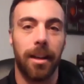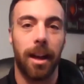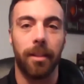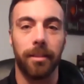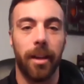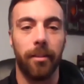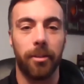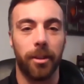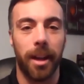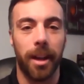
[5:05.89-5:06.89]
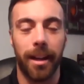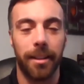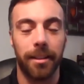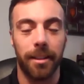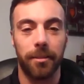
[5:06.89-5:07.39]
I'll never forget
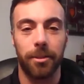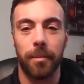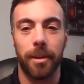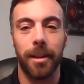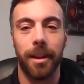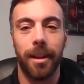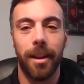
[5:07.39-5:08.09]
and lives with me.